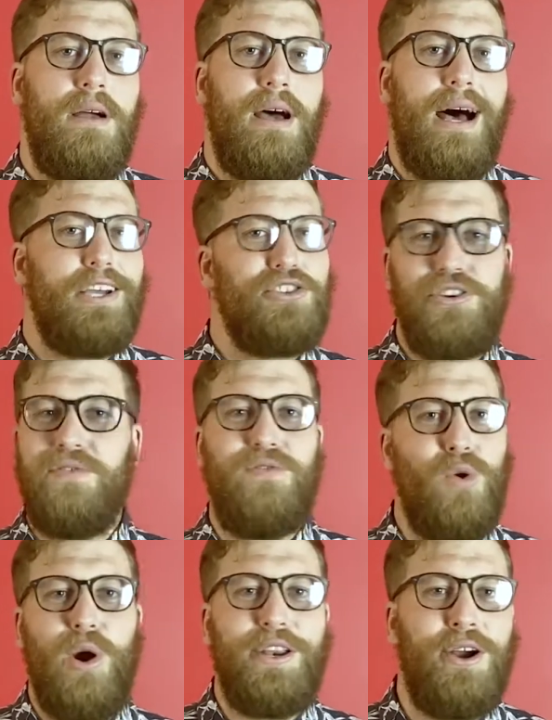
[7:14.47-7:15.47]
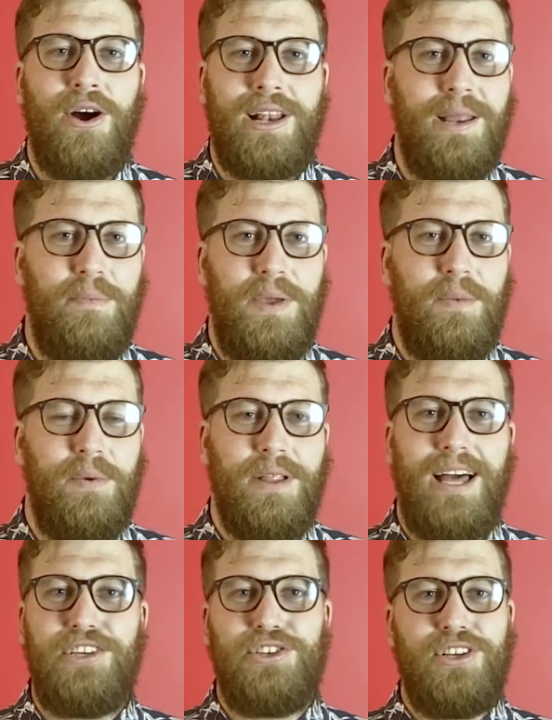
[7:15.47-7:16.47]
I should avoid godly people.
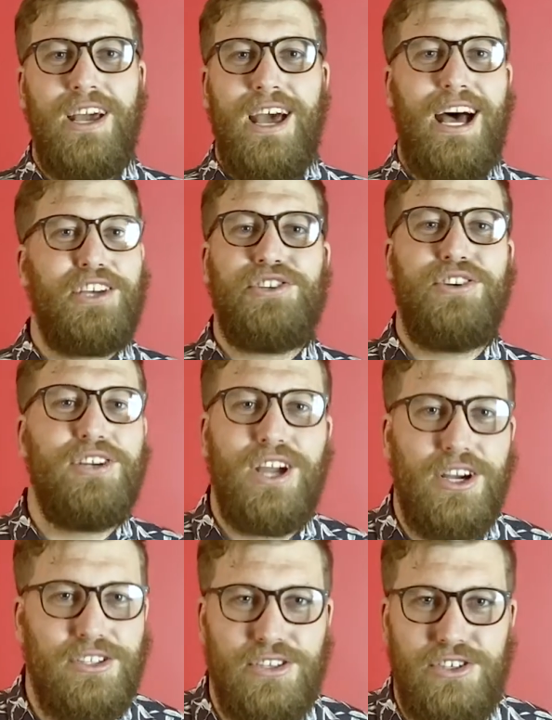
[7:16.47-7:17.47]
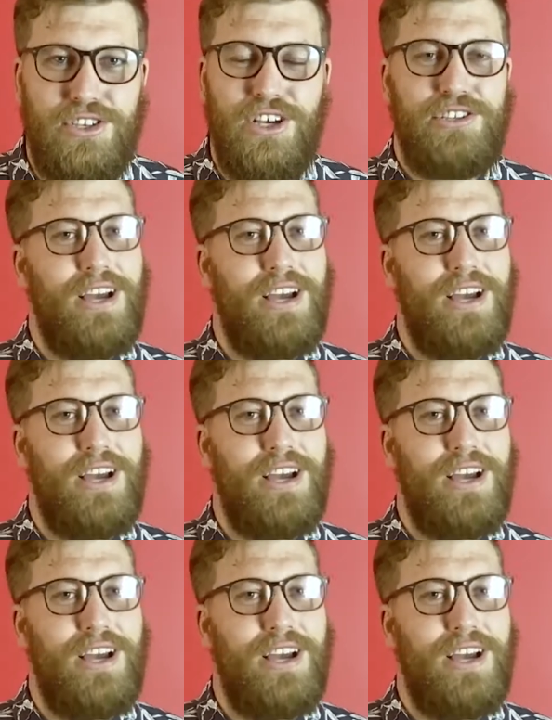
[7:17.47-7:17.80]
I should I shouldn't go to church.